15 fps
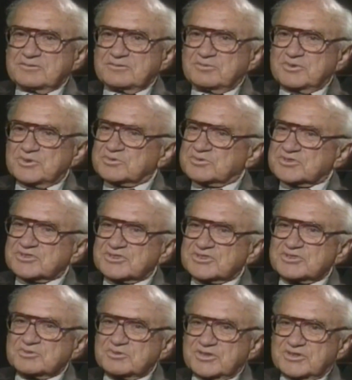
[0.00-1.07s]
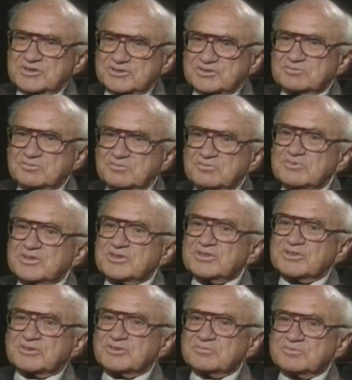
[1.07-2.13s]
which was a situation in
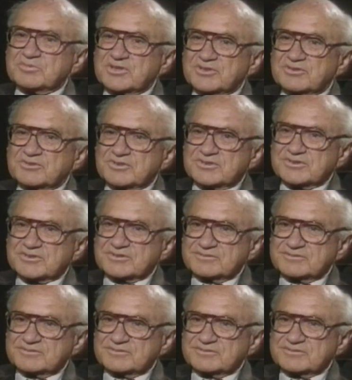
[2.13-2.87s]
their home countries.